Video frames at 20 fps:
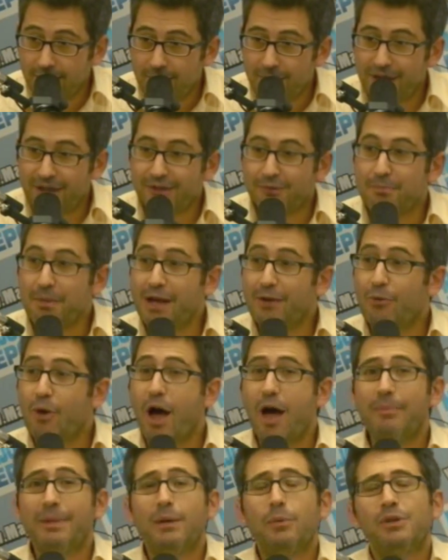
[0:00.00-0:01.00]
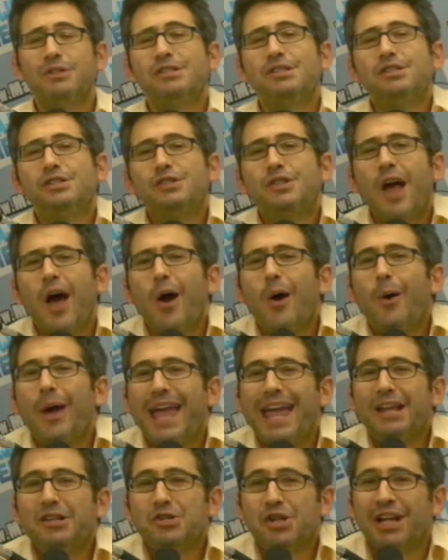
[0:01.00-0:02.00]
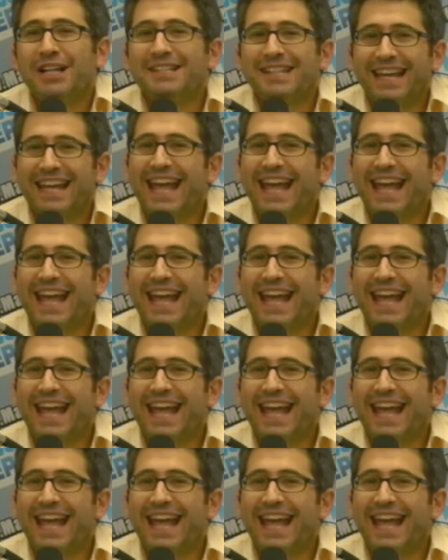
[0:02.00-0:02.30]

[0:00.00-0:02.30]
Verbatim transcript: Because Mitt Romney was so itching to